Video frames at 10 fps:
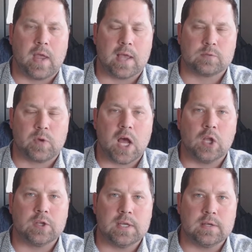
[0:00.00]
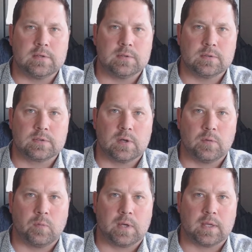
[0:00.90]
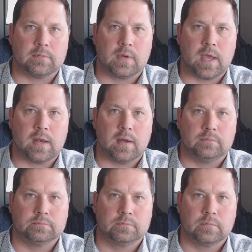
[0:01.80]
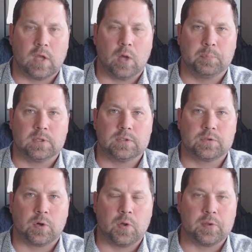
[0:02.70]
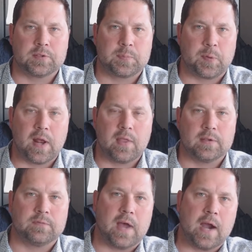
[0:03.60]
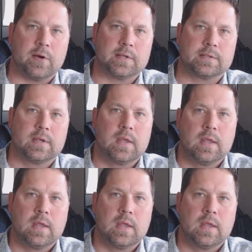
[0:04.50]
as we all need to, so we can kind of help control the spread of this virus.